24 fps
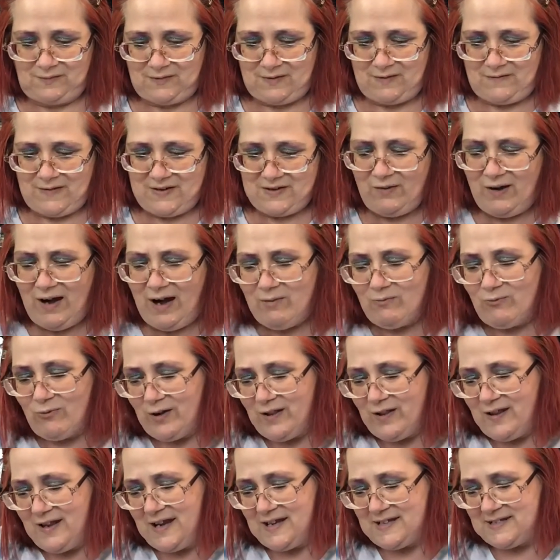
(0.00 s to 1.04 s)
this is what I'm
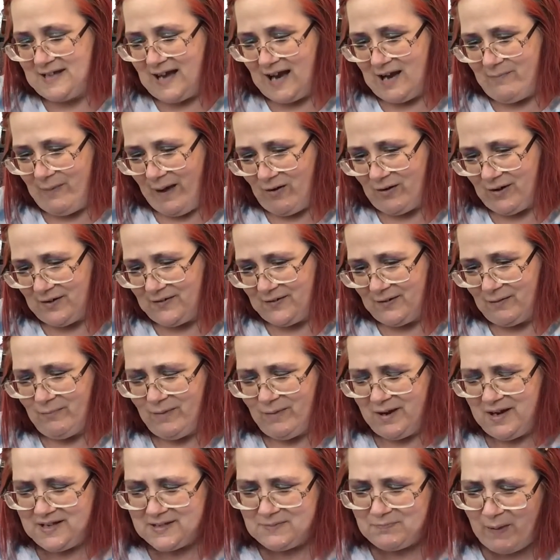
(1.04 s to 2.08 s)
really excited about because so
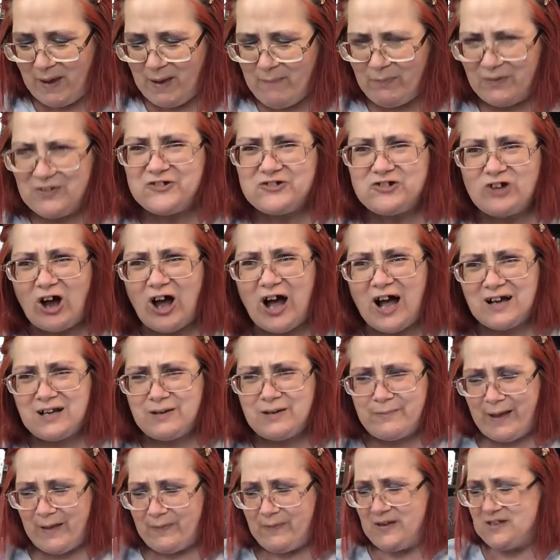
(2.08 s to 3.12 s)
many people talked
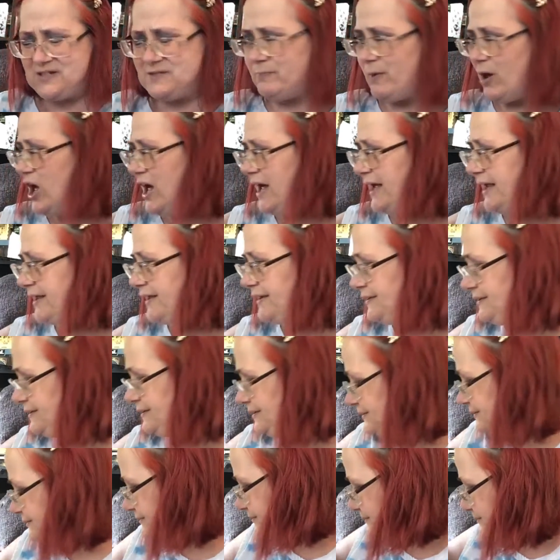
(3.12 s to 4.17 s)
about this book.
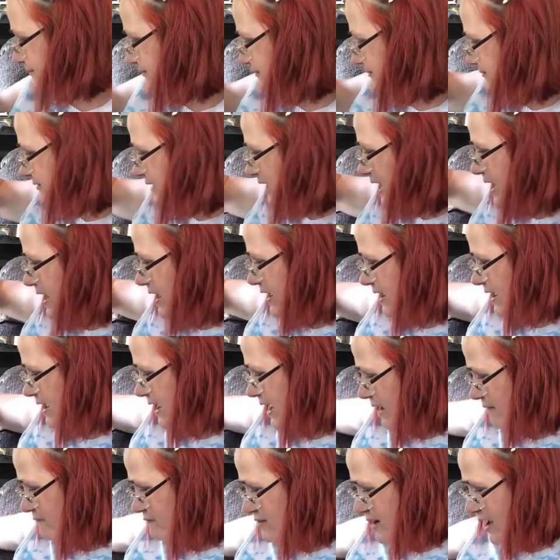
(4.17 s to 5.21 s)
And I
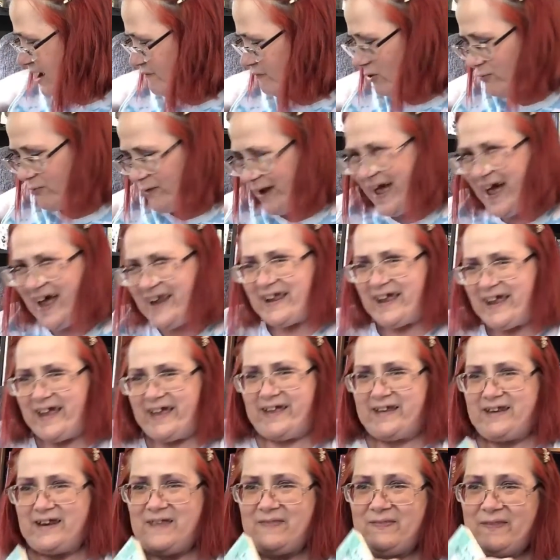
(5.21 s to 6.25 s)
have never read
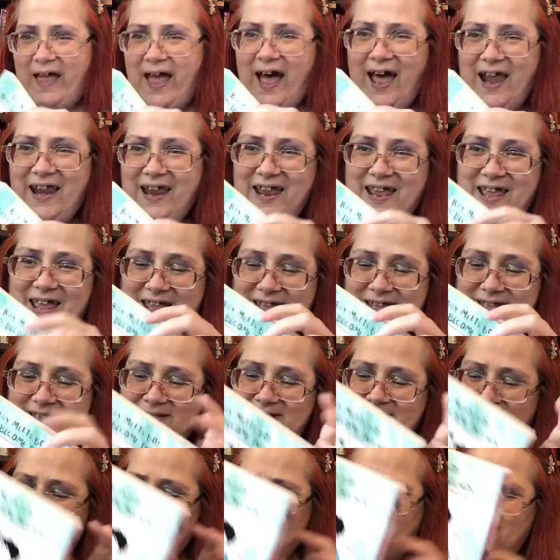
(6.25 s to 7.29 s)
it. And that is da da